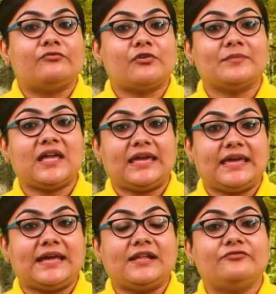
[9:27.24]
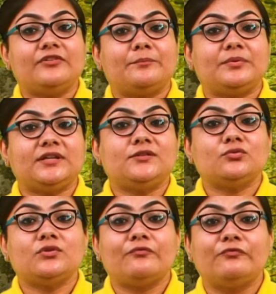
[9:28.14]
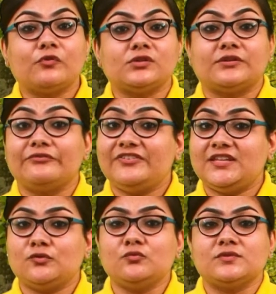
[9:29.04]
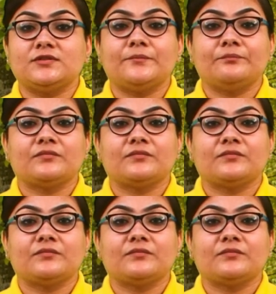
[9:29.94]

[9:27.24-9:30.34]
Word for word: from the air we breathe to the wood we use.